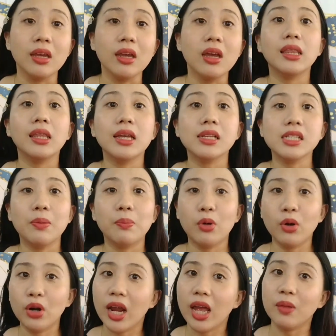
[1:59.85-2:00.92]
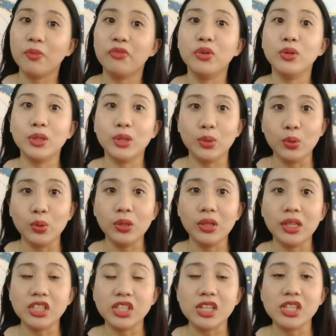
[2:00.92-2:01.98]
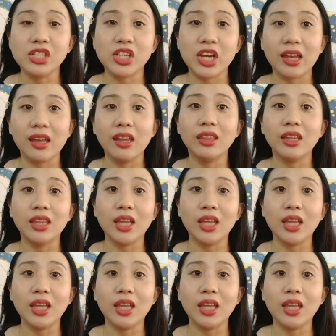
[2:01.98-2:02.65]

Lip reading: It is a more helpful tool than just checking the